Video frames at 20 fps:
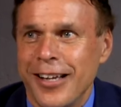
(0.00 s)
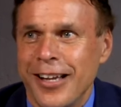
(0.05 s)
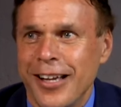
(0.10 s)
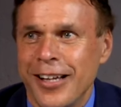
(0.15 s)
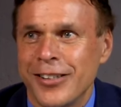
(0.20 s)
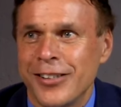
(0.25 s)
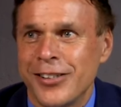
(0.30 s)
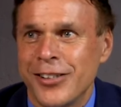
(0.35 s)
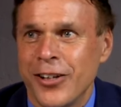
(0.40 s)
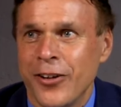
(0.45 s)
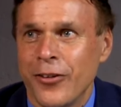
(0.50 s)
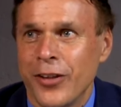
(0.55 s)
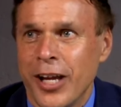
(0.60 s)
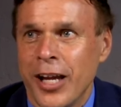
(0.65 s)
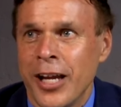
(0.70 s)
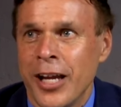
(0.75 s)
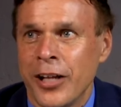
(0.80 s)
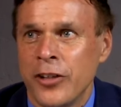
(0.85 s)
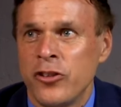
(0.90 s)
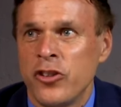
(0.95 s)
And so
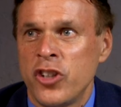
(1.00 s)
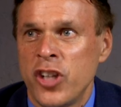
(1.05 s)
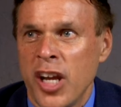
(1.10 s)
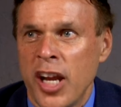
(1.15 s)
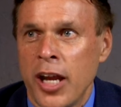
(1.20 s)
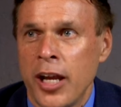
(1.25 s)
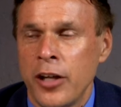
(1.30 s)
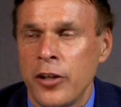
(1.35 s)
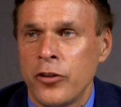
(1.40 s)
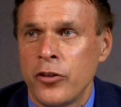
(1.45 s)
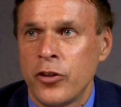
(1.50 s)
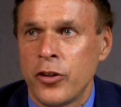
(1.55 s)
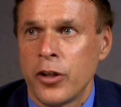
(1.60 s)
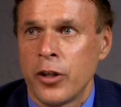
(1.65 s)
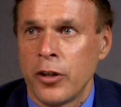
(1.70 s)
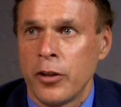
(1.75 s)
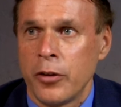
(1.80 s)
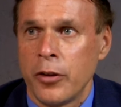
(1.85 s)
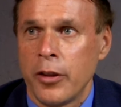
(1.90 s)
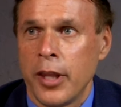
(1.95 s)
they had changed
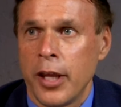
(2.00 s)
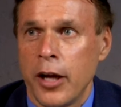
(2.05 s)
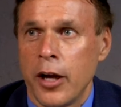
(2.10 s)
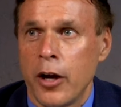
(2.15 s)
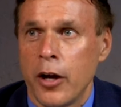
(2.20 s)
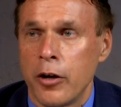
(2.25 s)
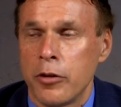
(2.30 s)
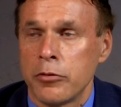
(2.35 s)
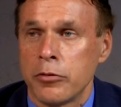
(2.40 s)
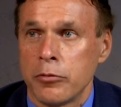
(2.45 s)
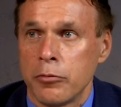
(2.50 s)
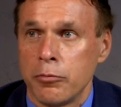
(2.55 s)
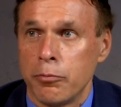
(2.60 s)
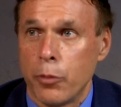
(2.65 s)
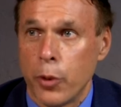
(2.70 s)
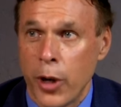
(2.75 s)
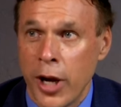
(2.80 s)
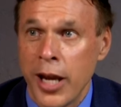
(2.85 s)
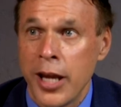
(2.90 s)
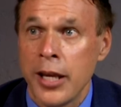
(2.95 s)
their
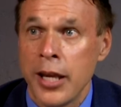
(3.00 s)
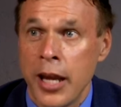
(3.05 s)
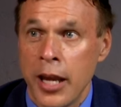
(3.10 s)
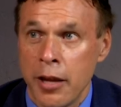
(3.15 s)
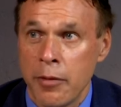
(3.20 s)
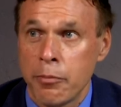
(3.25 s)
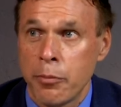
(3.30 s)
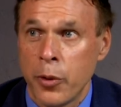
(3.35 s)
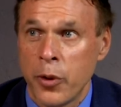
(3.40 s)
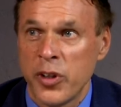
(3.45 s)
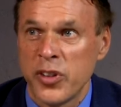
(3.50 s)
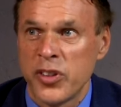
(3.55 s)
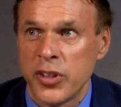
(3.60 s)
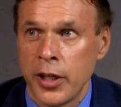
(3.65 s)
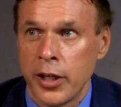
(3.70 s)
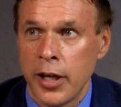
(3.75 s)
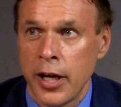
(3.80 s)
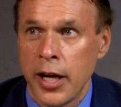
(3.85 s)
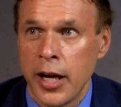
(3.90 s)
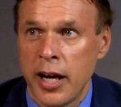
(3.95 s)
brain inputs
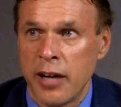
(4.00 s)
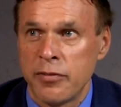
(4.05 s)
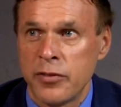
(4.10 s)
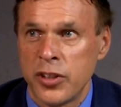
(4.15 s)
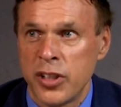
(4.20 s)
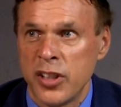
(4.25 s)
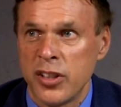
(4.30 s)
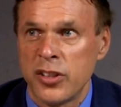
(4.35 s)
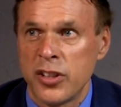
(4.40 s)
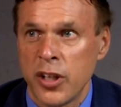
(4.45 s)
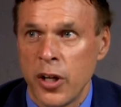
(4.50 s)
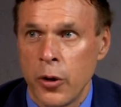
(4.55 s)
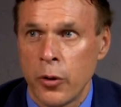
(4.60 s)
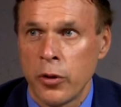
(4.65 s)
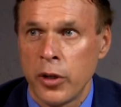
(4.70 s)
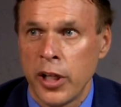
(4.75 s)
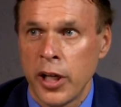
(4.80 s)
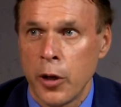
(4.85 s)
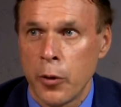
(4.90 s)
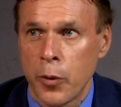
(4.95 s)
enough to
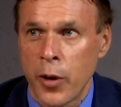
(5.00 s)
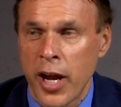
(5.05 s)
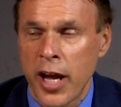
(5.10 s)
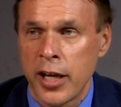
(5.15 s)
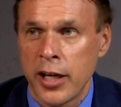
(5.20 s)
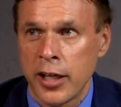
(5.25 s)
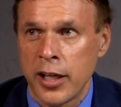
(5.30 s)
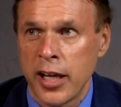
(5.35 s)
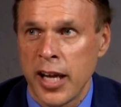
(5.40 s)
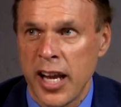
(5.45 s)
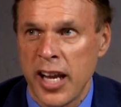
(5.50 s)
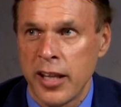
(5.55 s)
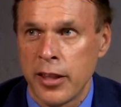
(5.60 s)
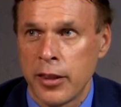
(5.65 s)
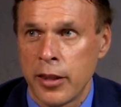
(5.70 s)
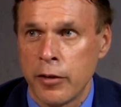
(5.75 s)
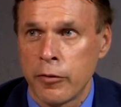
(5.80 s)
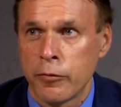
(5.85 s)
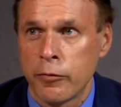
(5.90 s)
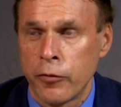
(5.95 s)
totally
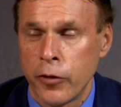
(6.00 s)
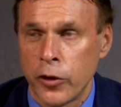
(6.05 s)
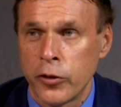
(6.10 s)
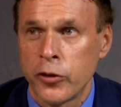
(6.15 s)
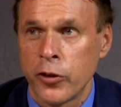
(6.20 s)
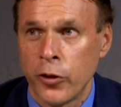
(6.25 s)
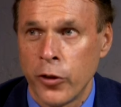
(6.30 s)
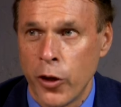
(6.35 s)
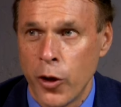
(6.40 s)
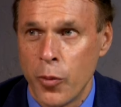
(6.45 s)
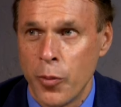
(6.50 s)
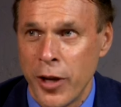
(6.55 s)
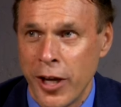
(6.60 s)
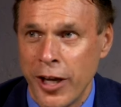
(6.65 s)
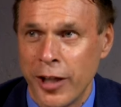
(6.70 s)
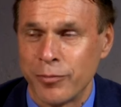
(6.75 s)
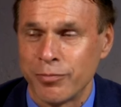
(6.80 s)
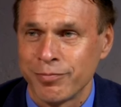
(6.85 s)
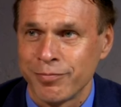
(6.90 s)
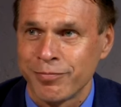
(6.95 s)
eradicate the frontal lobe
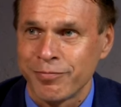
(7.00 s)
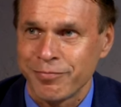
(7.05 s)
hit.